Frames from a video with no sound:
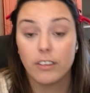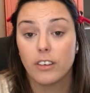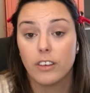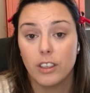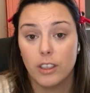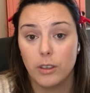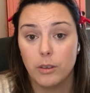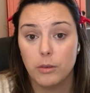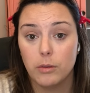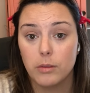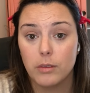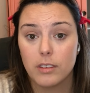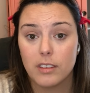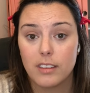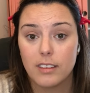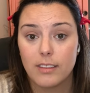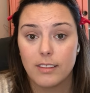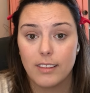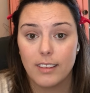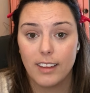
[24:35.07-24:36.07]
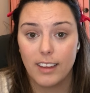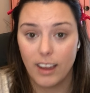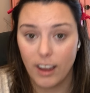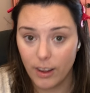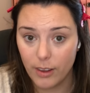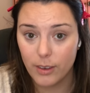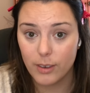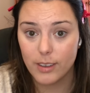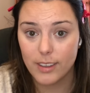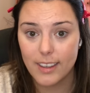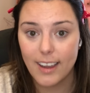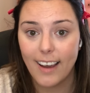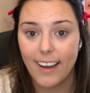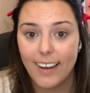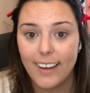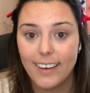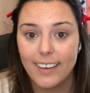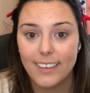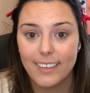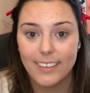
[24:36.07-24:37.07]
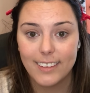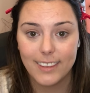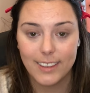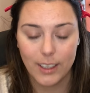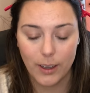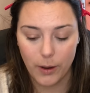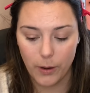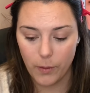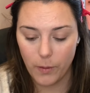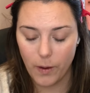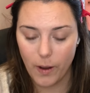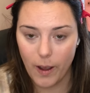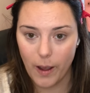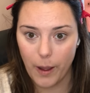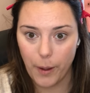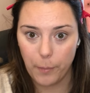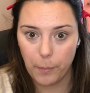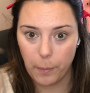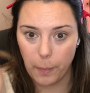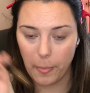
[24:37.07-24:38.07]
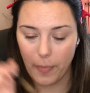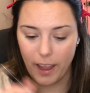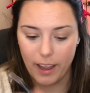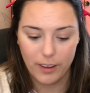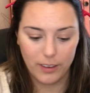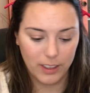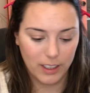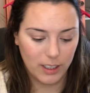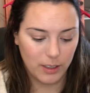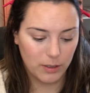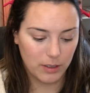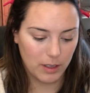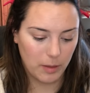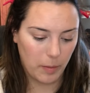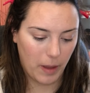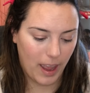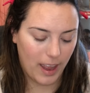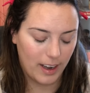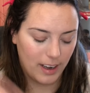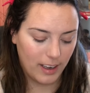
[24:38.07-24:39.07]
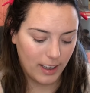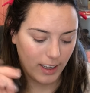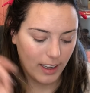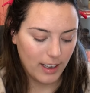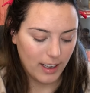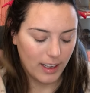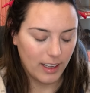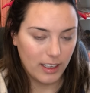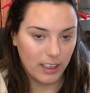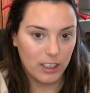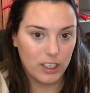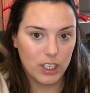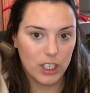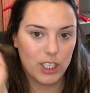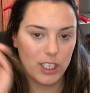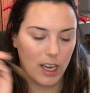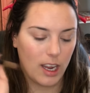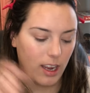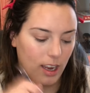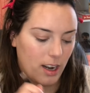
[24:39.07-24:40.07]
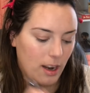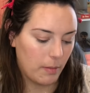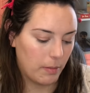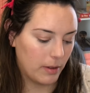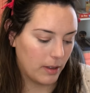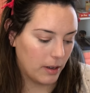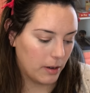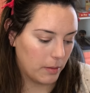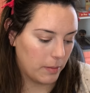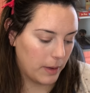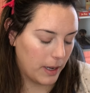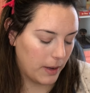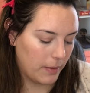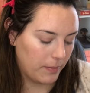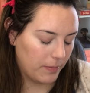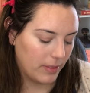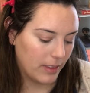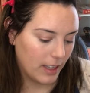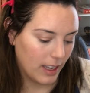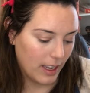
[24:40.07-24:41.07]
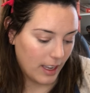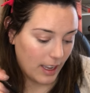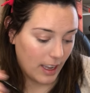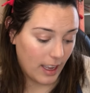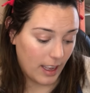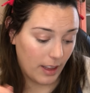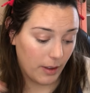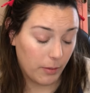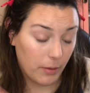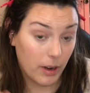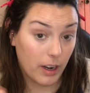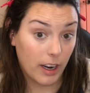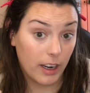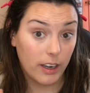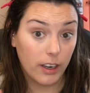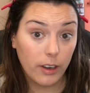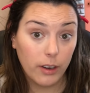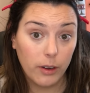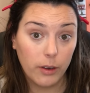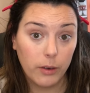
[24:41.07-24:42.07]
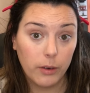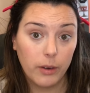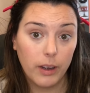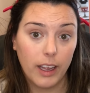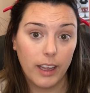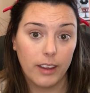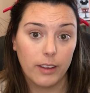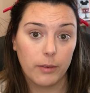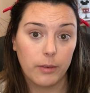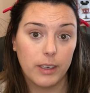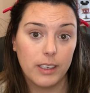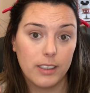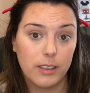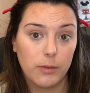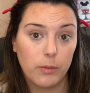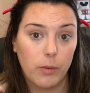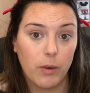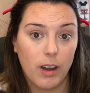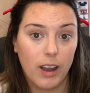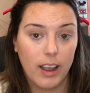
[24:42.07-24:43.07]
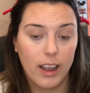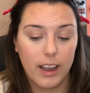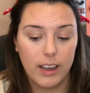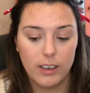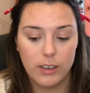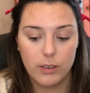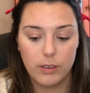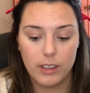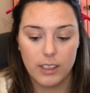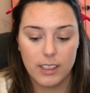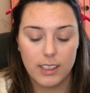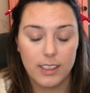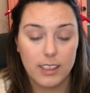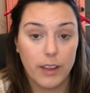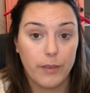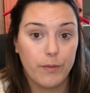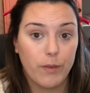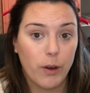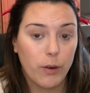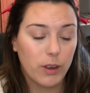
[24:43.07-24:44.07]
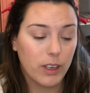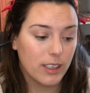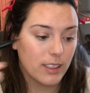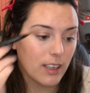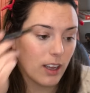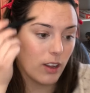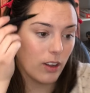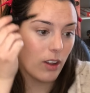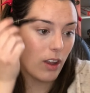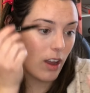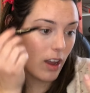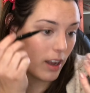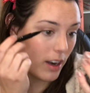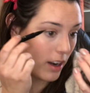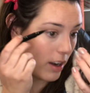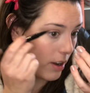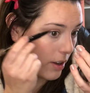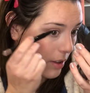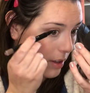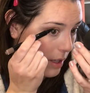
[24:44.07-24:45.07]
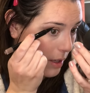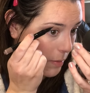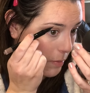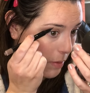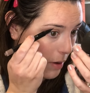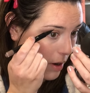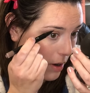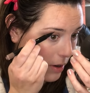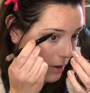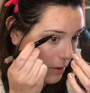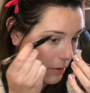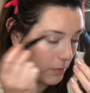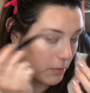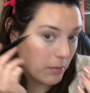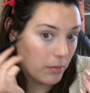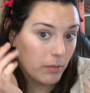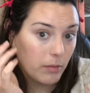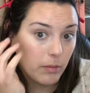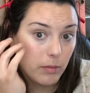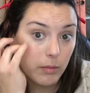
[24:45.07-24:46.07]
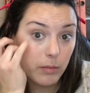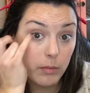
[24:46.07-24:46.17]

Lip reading: use the other side, so I only use the pen. You just shake it up a little bit. And then what I do, and the reason why I do this is I focus a lot on the bottom